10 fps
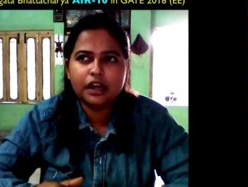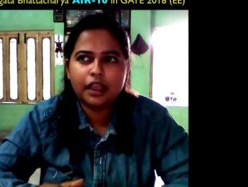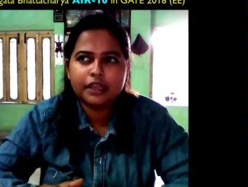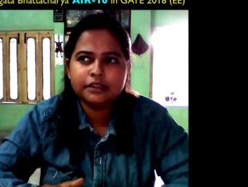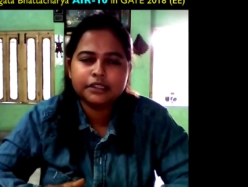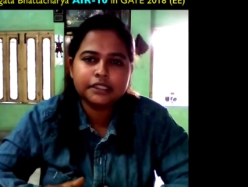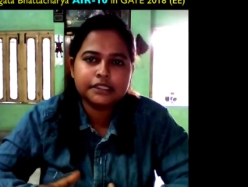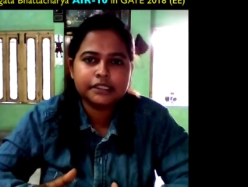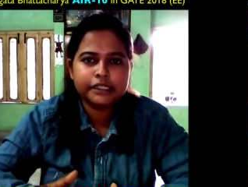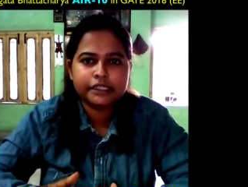and
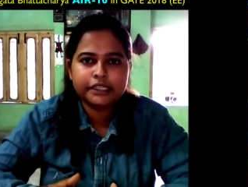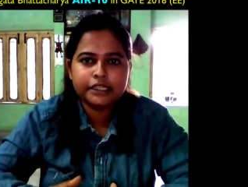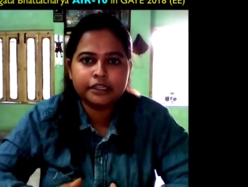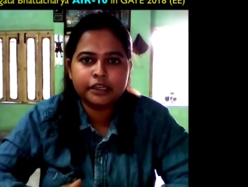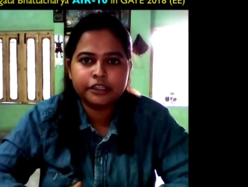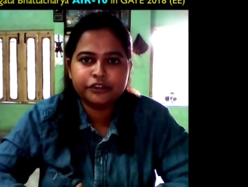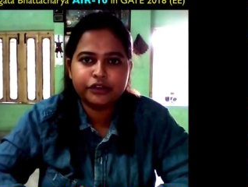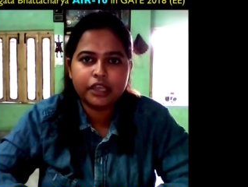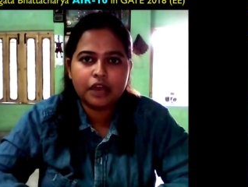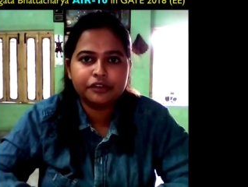thus nearly uh,
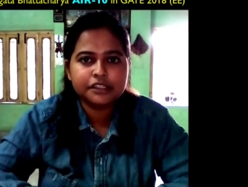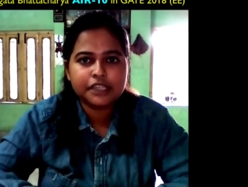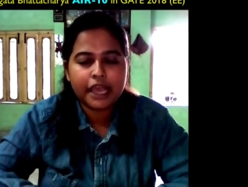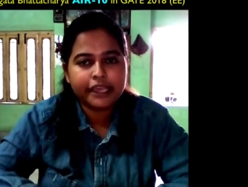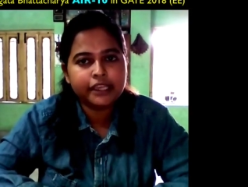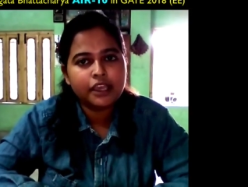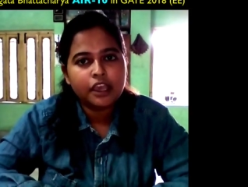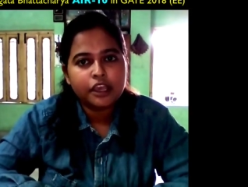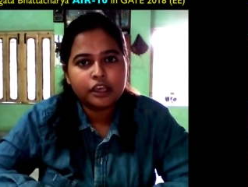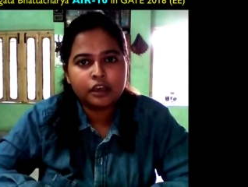three hours I
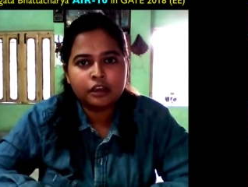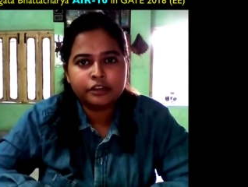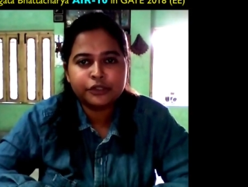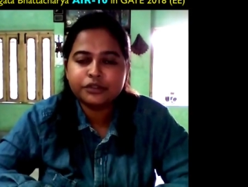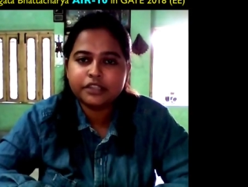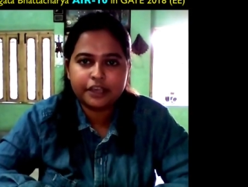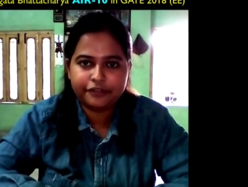uh, used